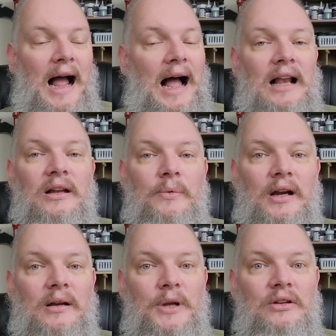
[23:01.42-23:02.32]
highly
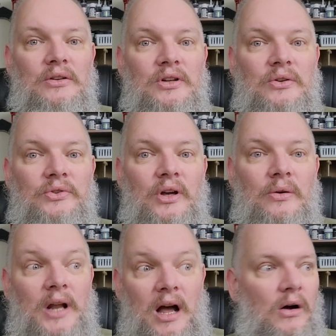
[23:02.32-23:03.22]
recommend you do so.
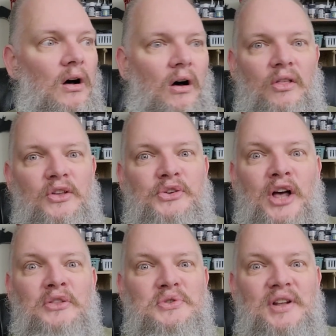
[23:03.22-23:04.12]
Now, all those
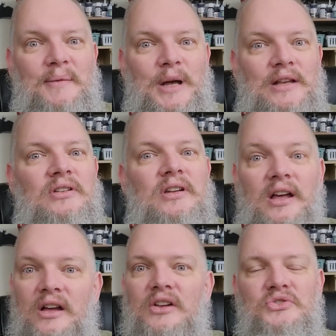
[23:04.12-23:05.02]
others that I mentioned,
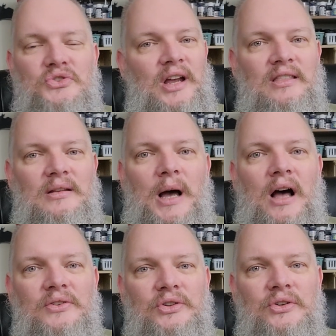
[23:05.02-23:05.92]
check them
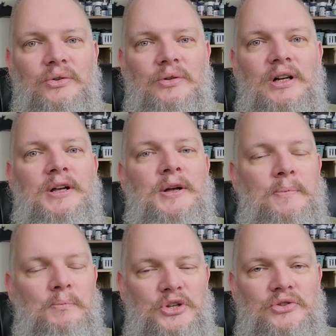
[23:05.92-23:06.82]
out too.
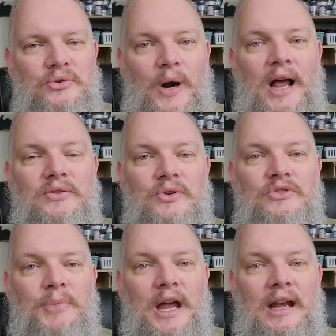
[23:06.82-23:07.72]
But Sorastro's
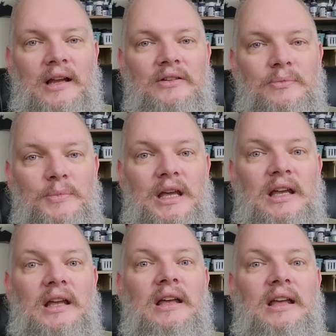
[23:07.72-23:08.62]
painting to
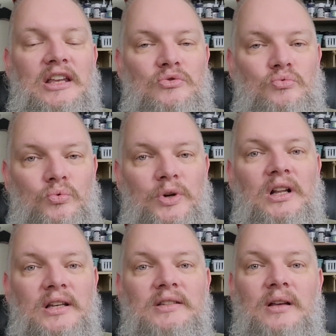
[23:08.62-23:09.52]
me is
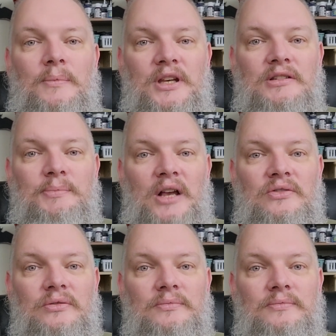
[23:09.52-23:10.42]
really something
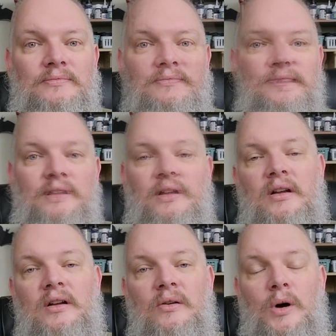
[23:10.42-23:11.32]
special.
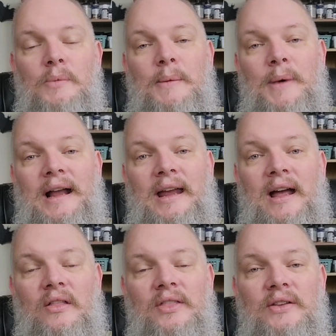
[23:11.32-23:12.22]
Well, by my
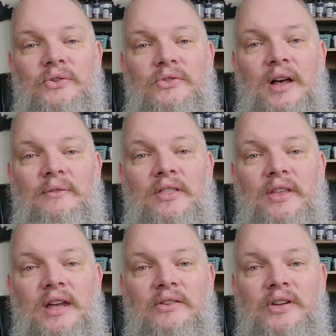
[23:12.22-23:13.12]
count, that's seven
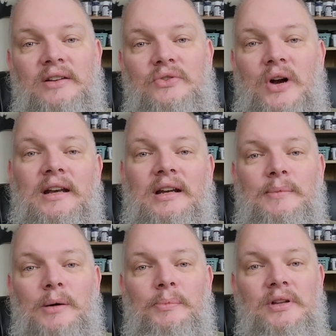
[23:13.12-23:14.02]
things. I tried to come
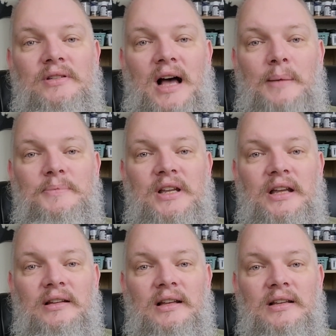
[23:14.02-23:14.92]
up with a top
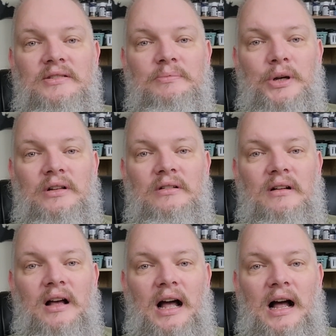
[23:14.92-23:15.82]
10 list, but
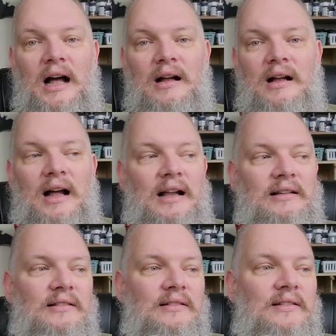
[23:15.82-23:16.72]
I, I,
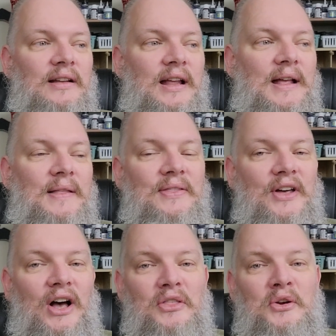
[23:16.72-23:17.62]

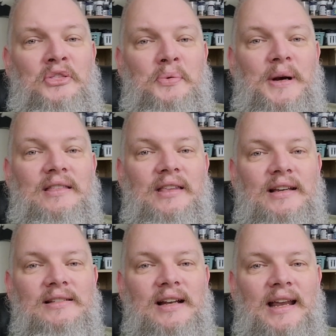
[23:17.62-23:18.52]
the other three
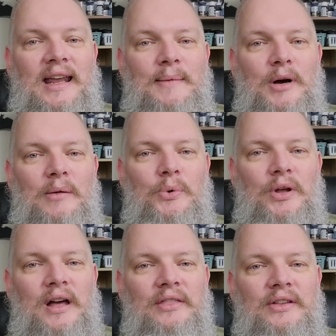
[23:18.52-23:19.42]
things that I came up
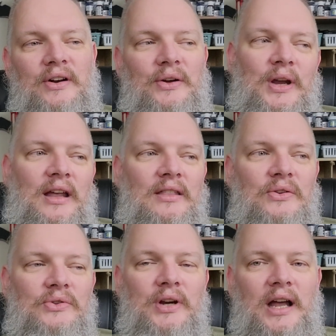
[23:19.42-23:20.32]
with, I thought, okay,
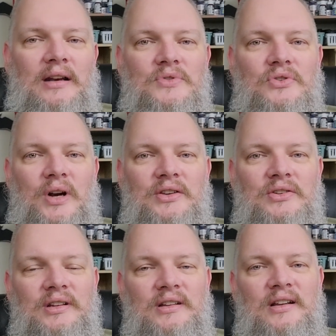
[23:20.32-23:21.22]
those are kind of
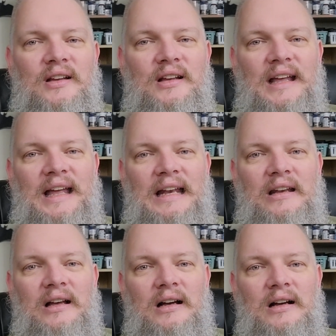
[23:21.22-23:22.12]
stretching it and
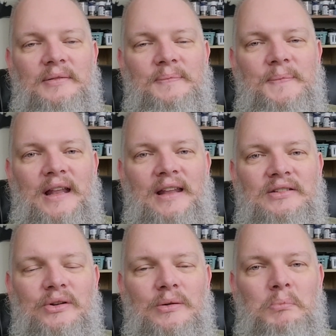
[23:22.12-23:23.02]
uh, and that's
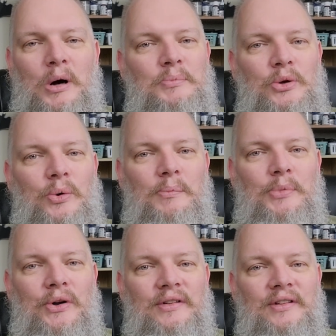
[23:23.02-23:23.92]
going to bump you up
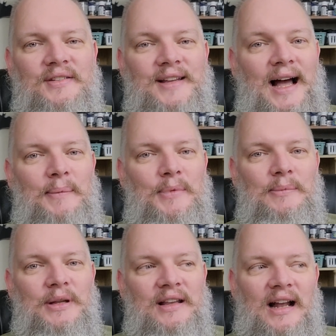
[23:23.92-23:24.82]
on the time
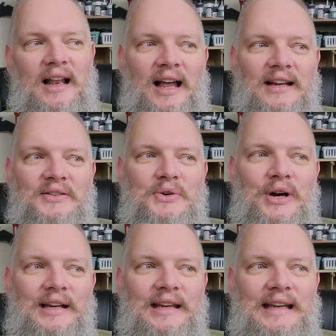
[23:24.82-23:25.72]
limit that I like to
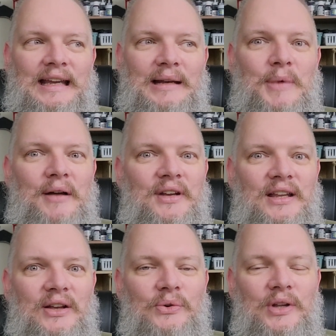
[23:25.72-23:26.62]
try and get my
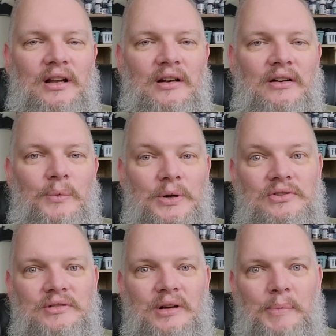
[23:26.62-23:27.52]
videos in under, which
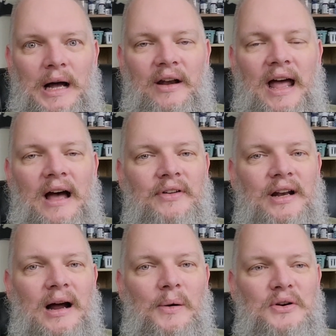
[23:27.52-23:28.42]
is about half an
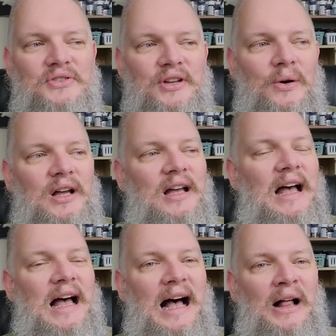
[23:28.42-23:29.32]
hour. So
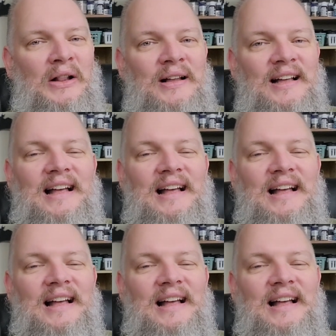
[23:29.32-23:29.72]
I'll